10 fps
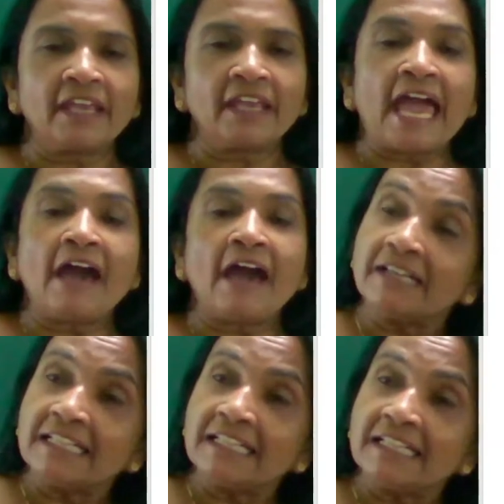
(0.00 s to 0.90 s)

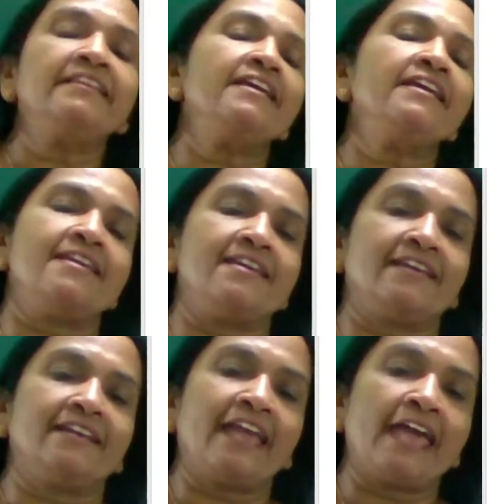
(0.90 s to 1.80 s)
Haven't
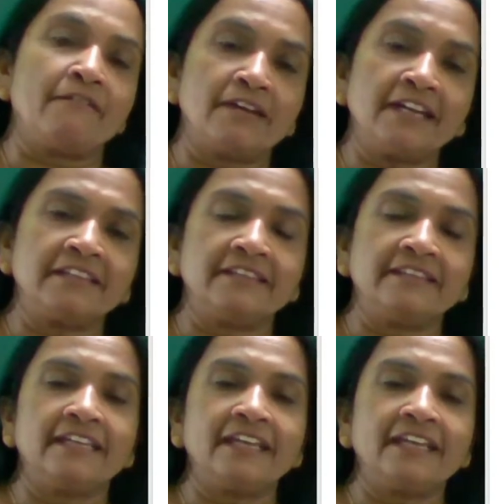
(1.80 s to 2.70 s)

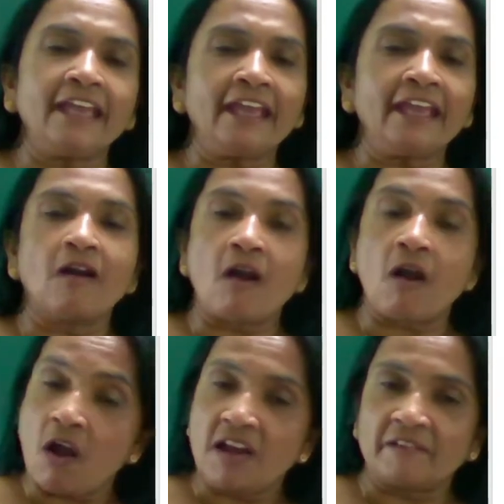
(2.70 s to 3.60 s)
they
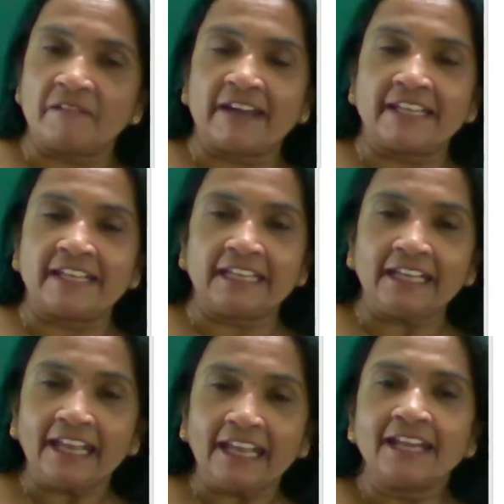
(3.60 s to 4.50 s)
already
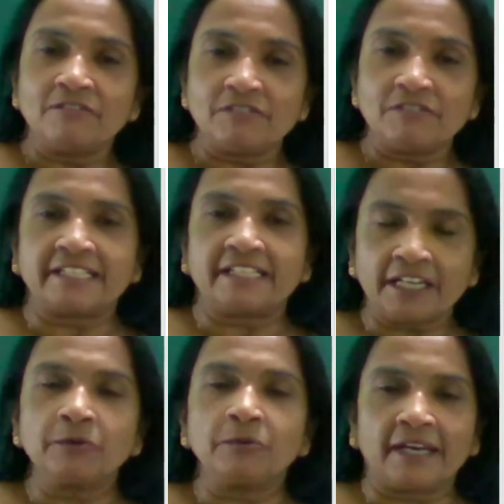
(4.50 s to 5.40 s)
visited
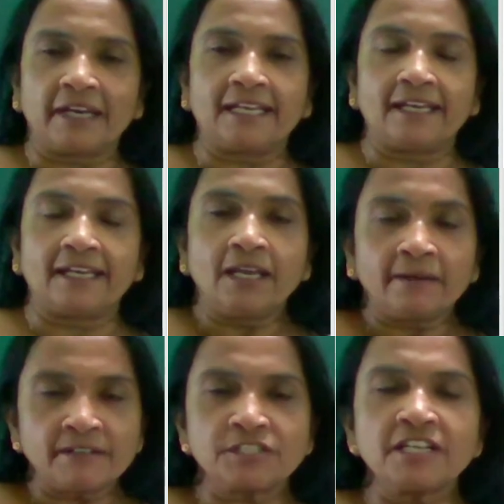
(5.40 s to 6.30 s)
Nuwara?
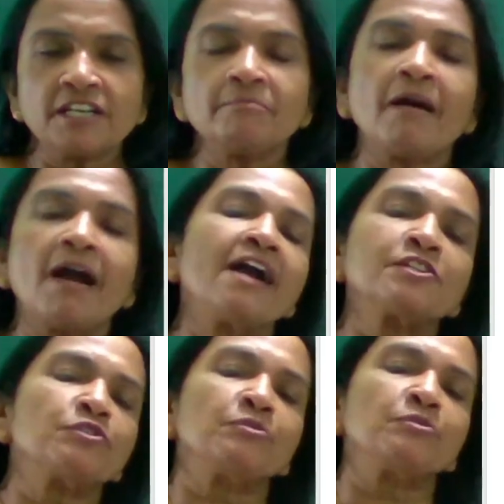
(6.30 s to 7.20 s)
Question mark
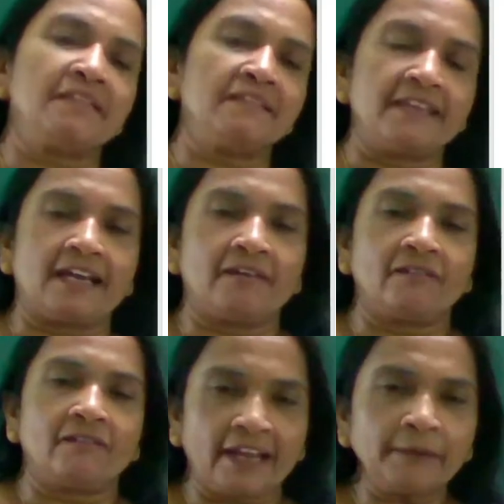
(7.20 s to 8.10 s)
should be there,
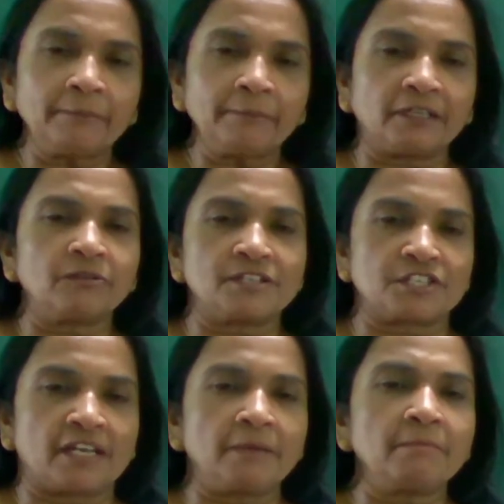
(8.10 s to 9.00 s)
right? Put a
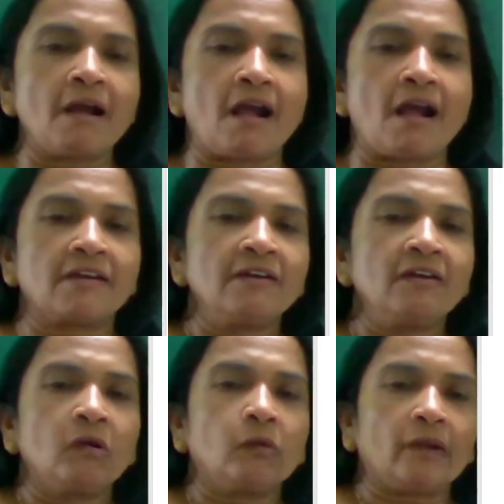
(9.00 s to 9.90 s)
question mark,
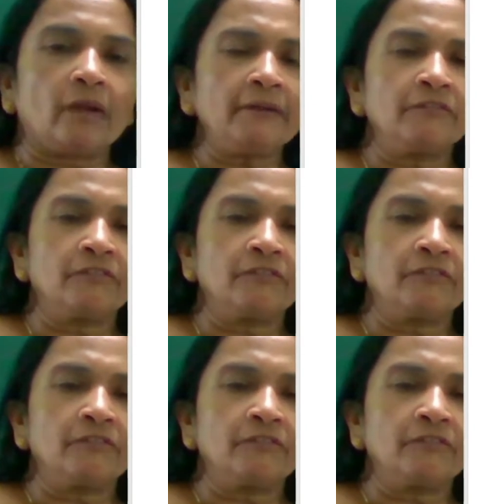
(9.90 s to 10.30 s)
right?